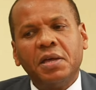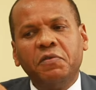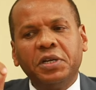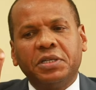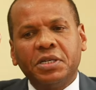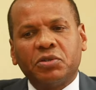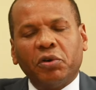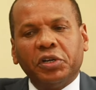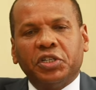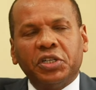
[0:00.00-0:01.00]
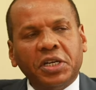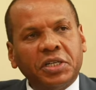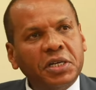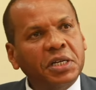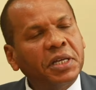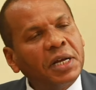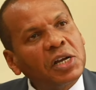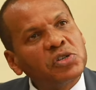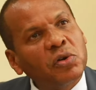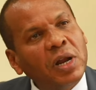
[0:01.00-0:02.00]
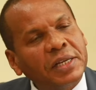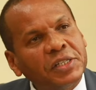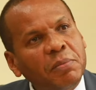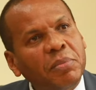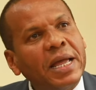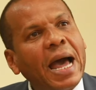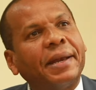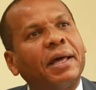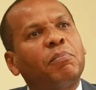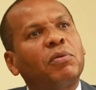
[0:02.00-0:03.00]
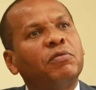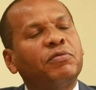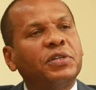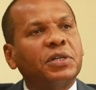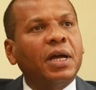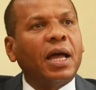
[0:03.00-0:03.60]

if it is originated in the National Assembly and approved